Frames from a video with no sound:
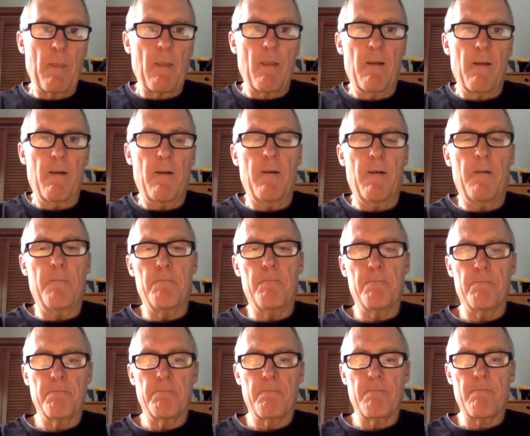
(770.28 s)

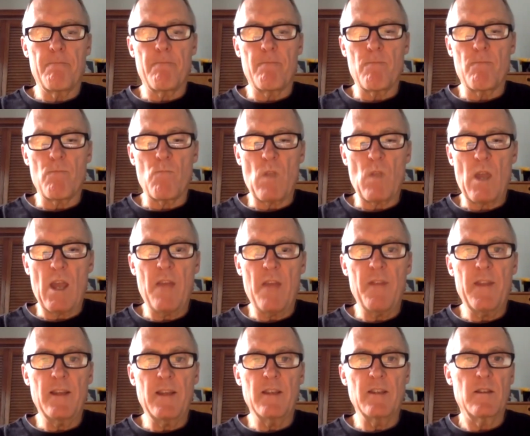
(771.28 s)
um, and
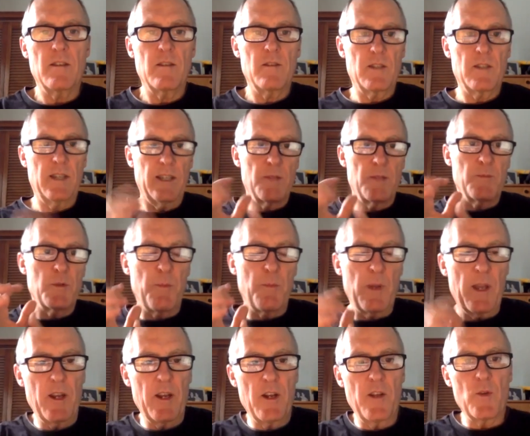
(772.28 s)
then get them to
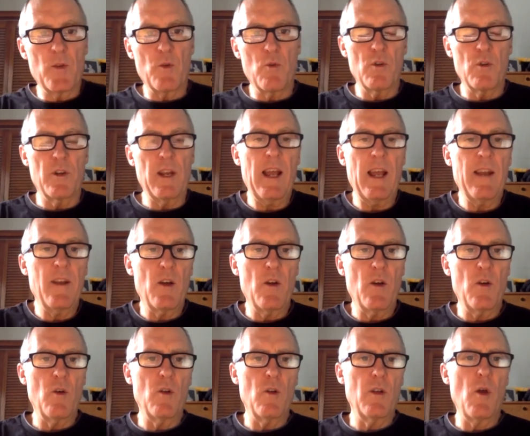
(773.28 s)
play it on their horn. And
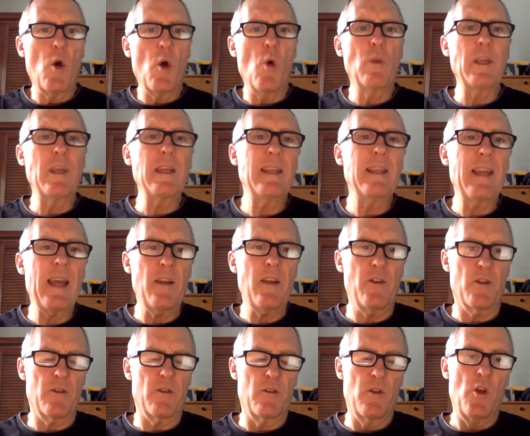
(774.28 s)
only
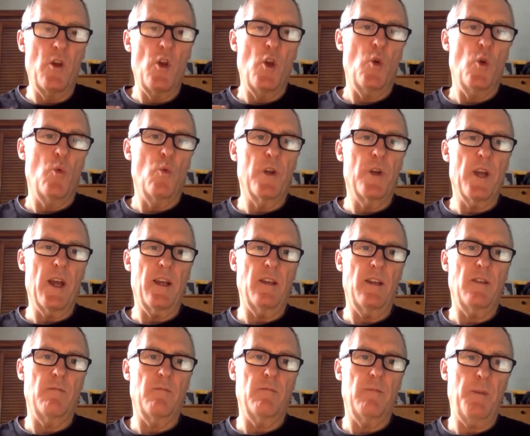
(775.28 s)
later would I
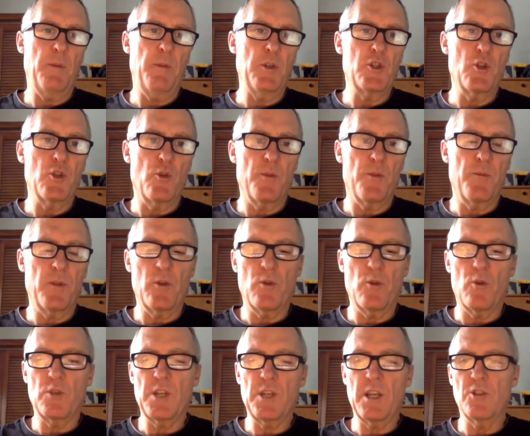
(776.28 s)
maybe show them the
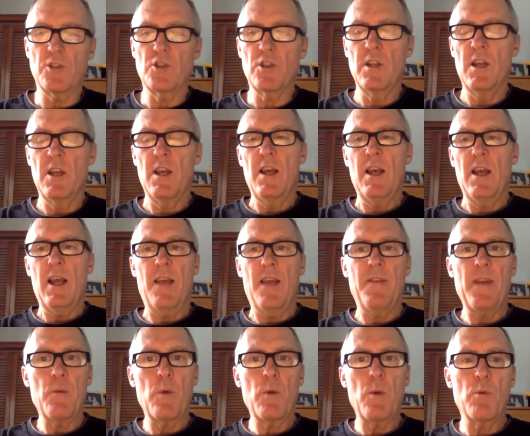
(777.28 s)
notation. And
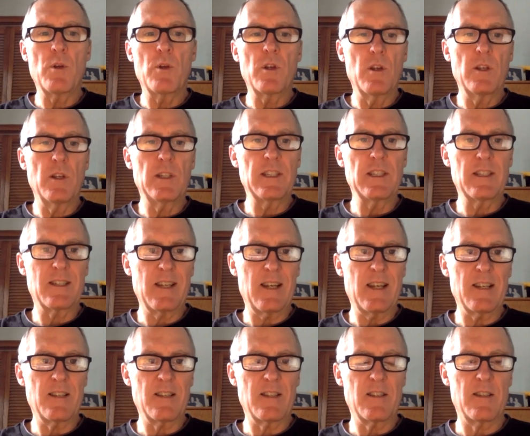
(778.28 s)
then we would
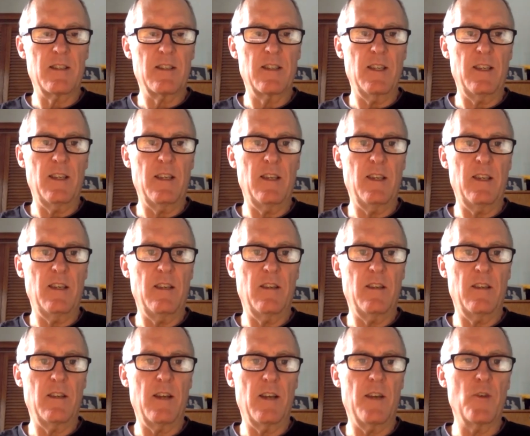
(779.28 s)
discuss the
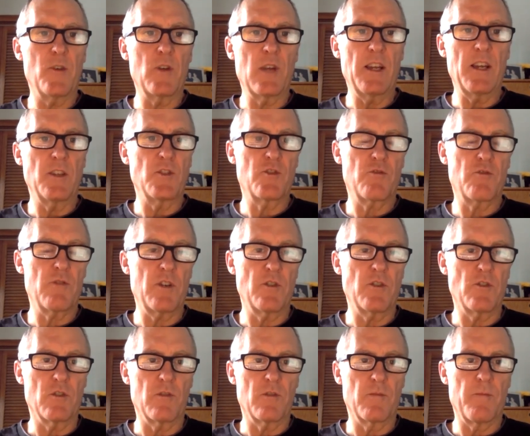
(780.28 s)
underlying
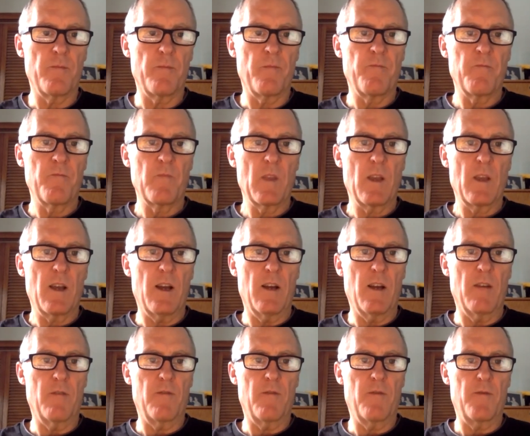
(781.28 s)
structure of